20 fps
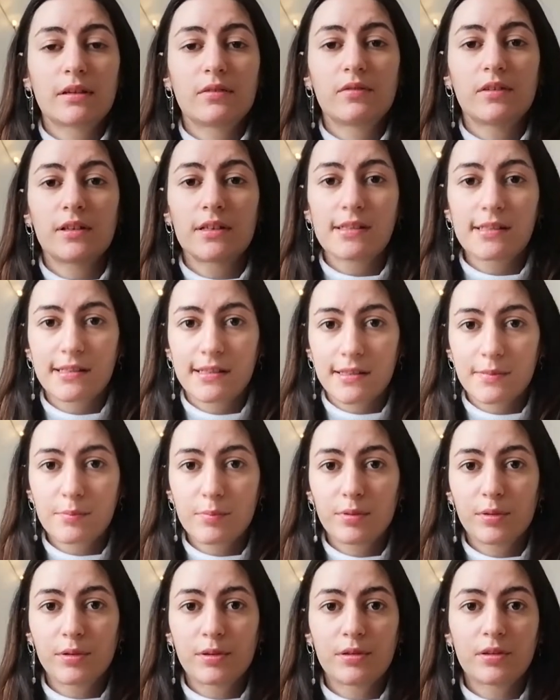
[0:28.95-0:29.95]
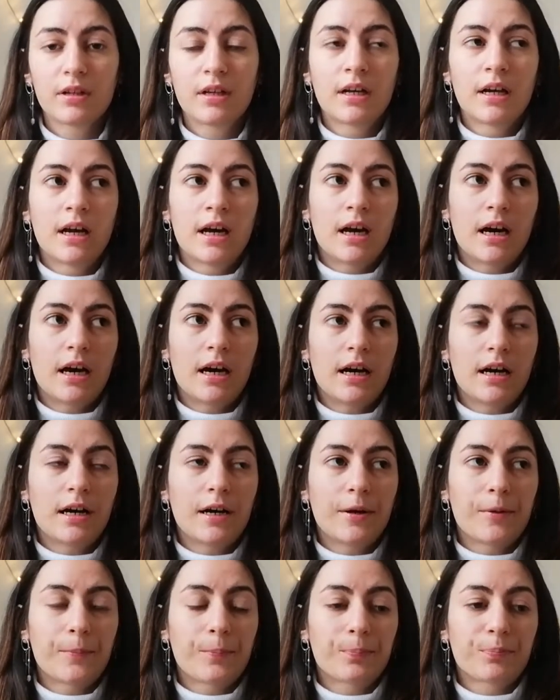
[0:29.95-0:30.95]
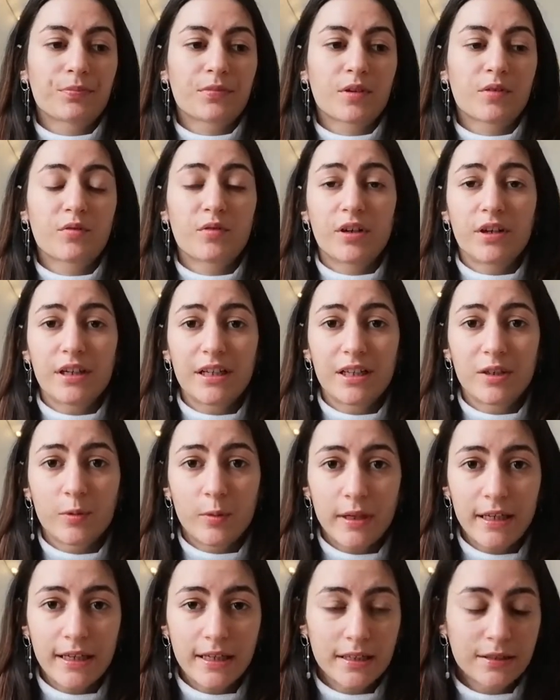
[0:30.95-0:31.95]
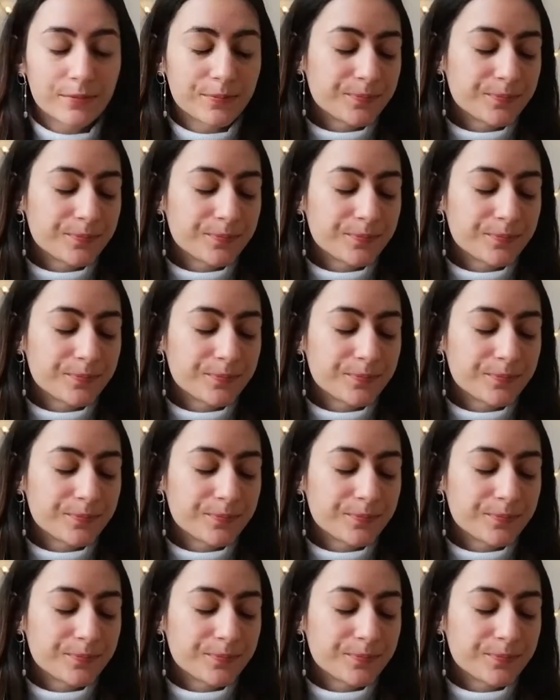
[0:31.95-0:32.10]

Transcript: very simple, very quick.